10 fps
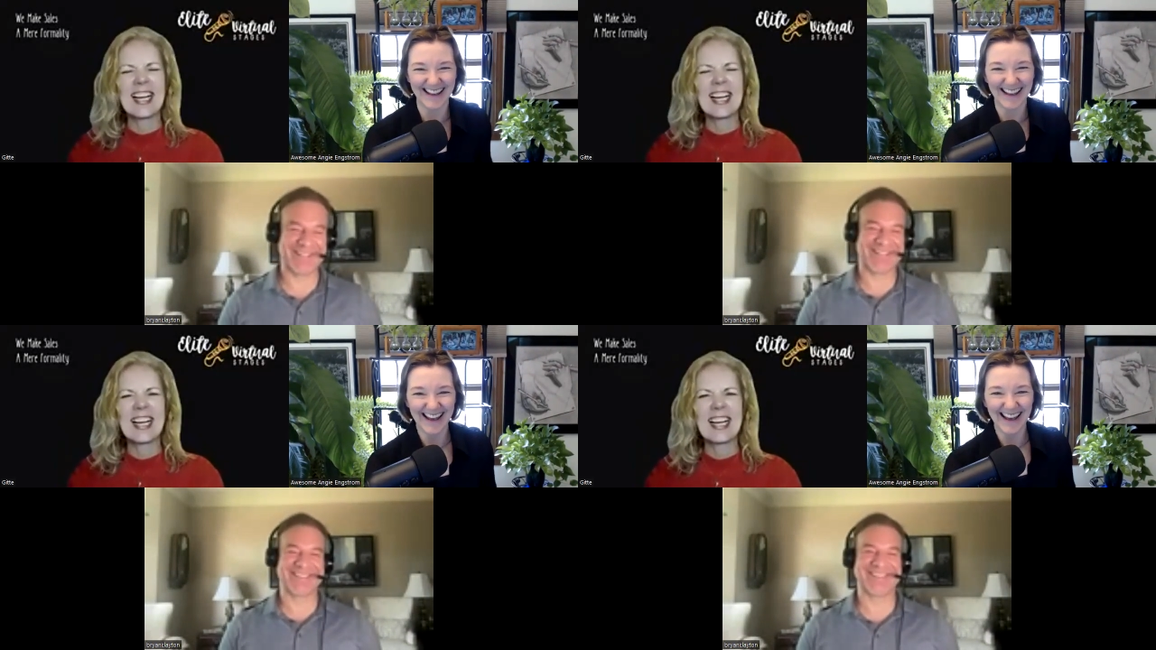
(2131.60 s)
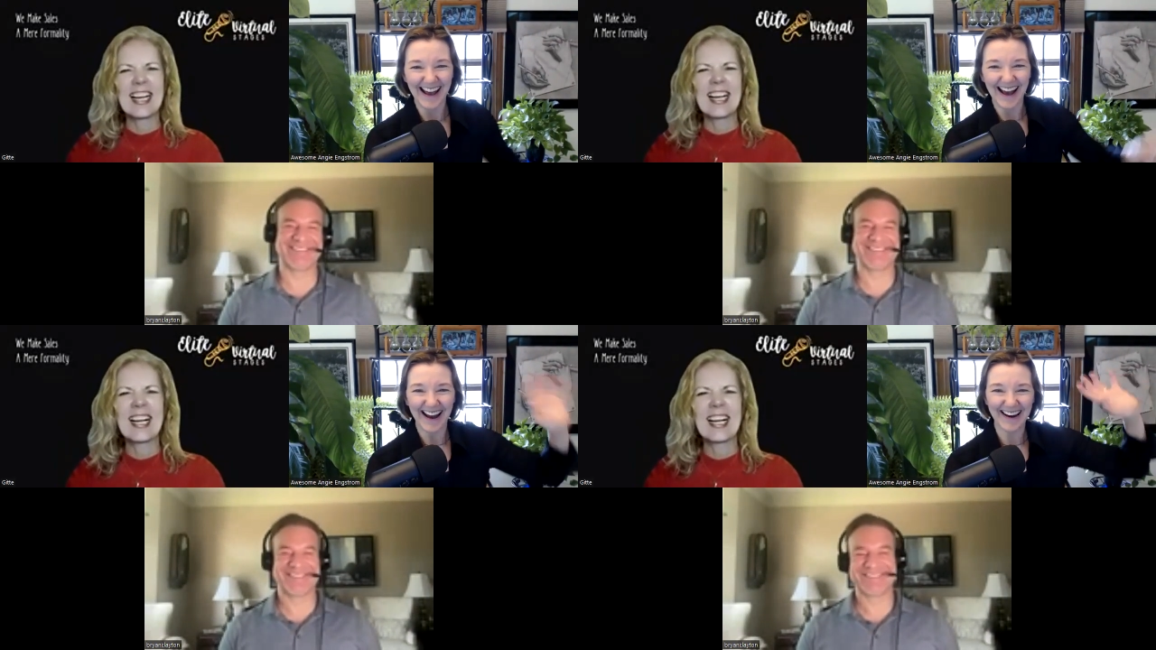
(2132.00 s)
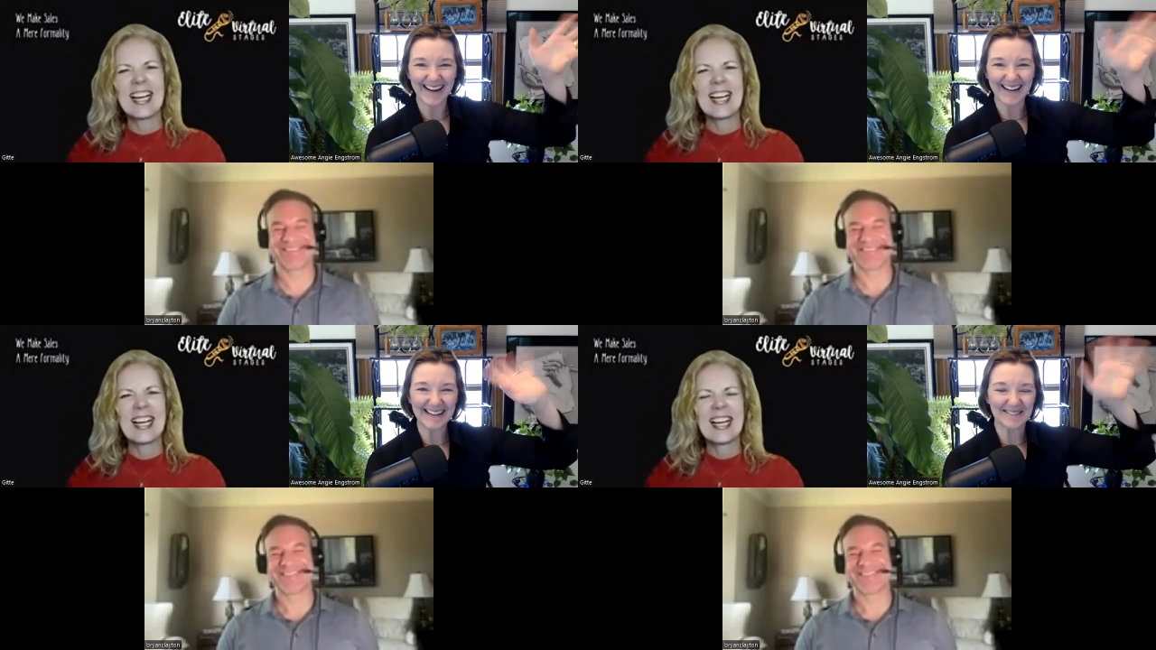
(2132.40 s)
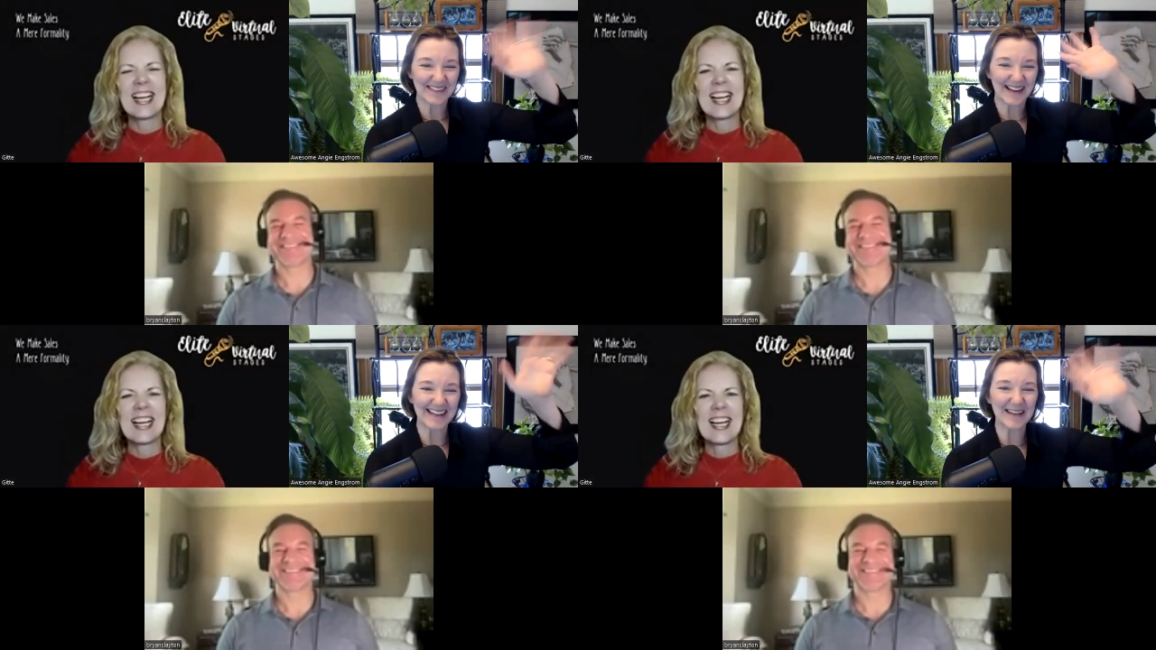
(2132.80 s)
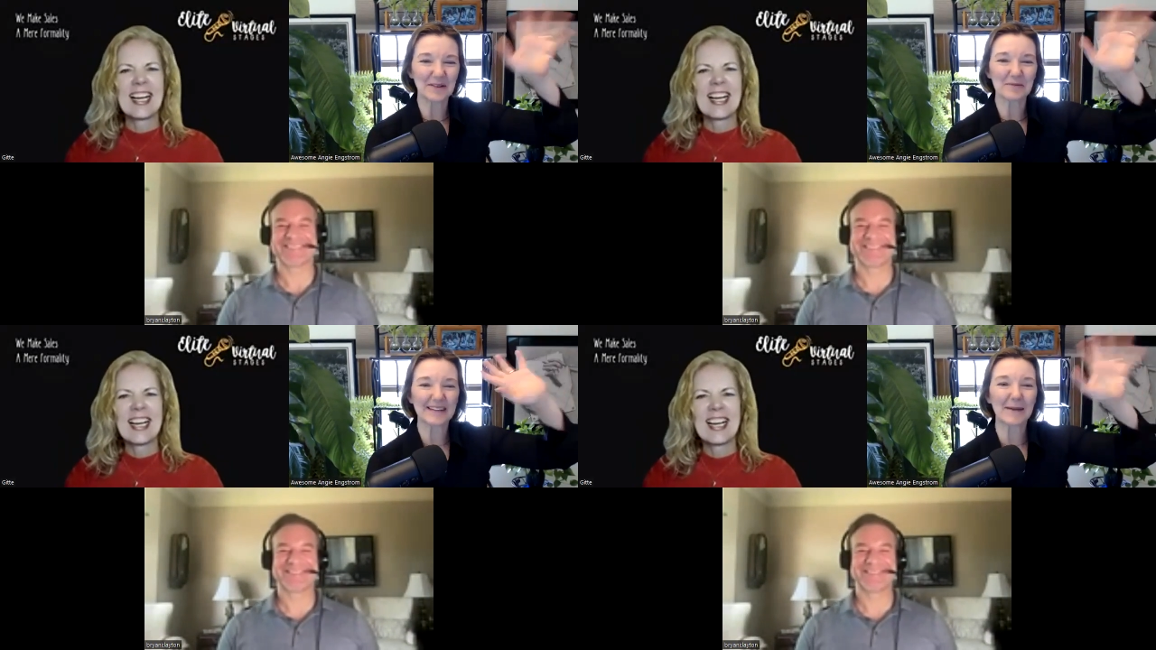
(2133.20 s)
Speaker 1: All right. Keep,
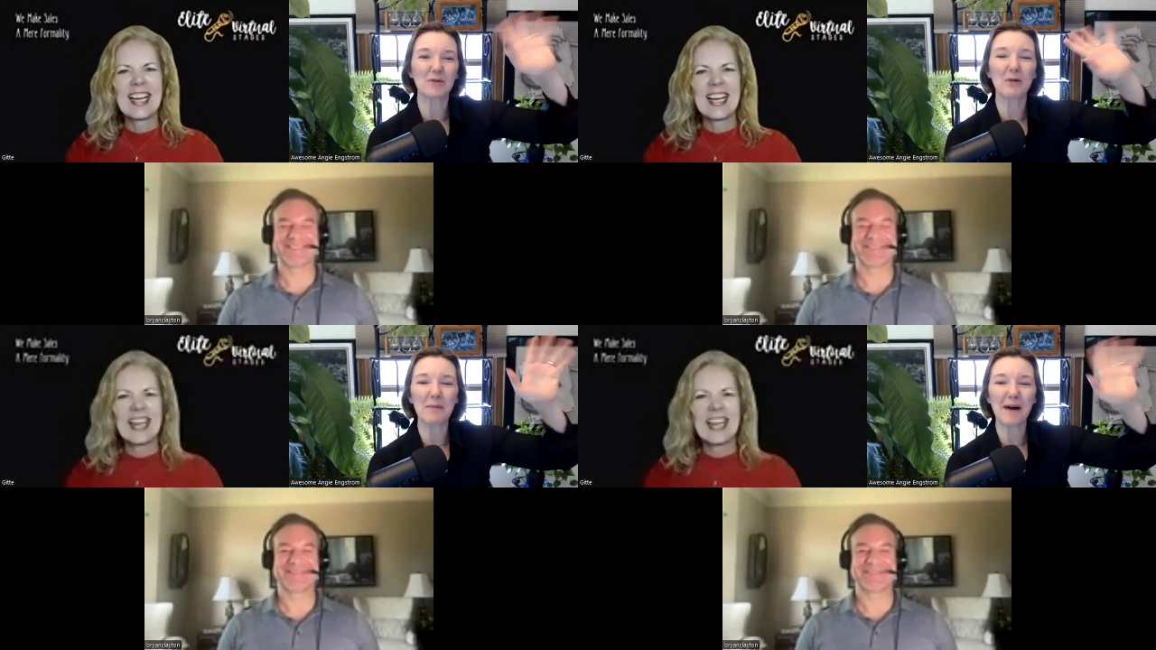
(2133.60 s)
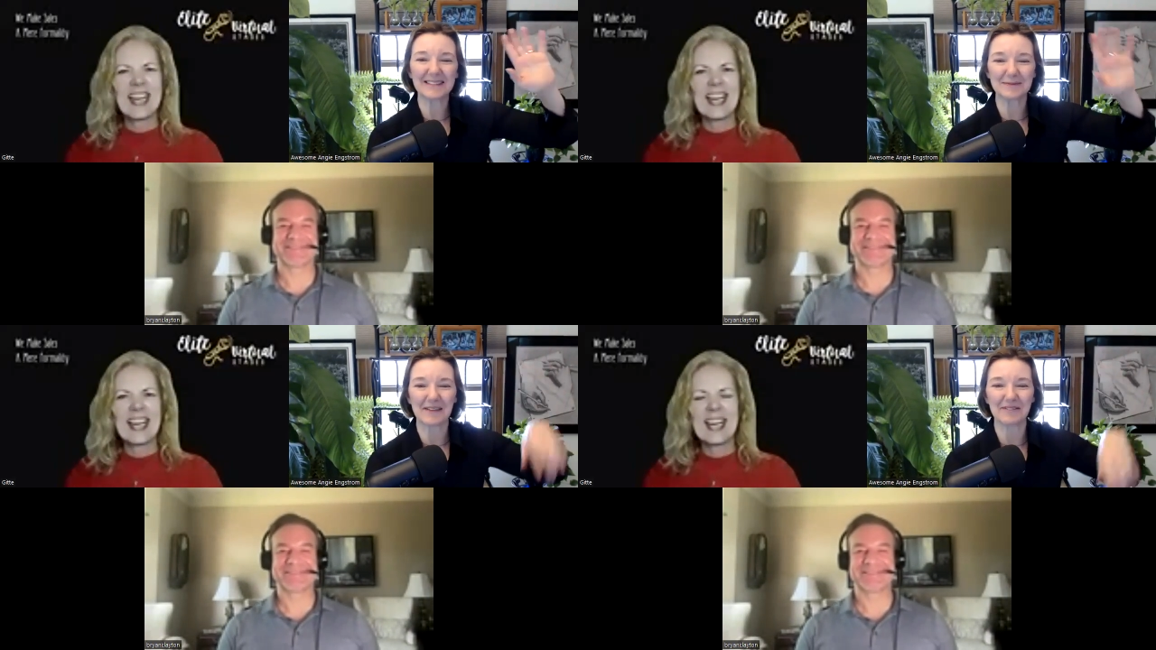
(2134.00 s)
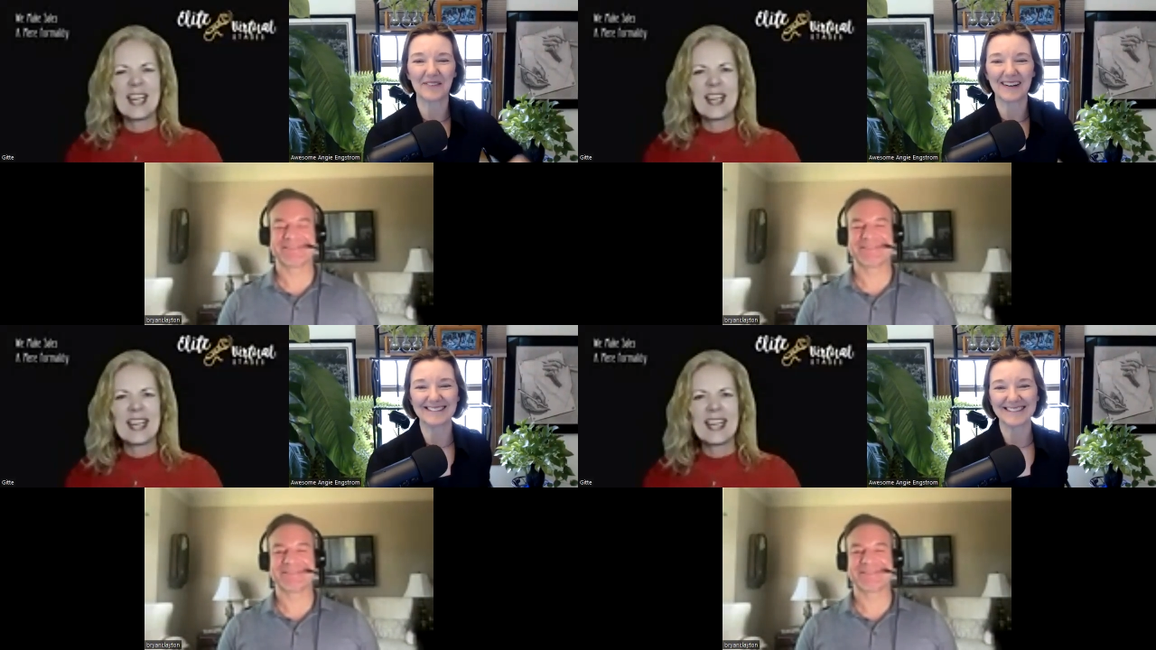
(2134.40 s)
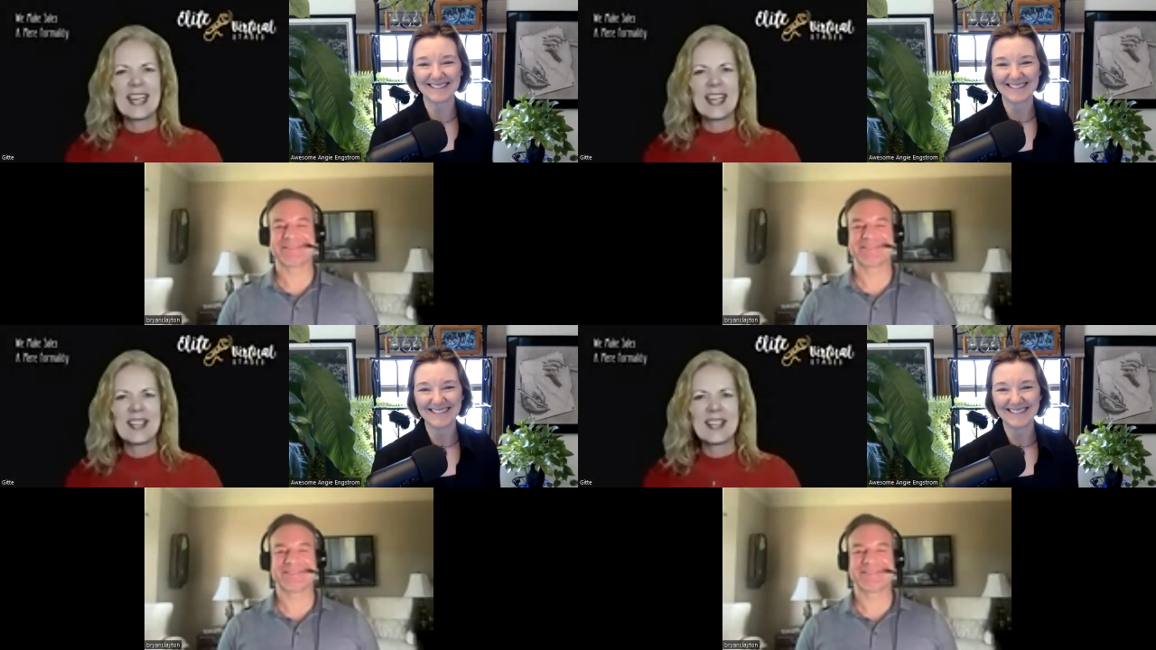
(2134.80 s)
keep, keep the momentum, everyone.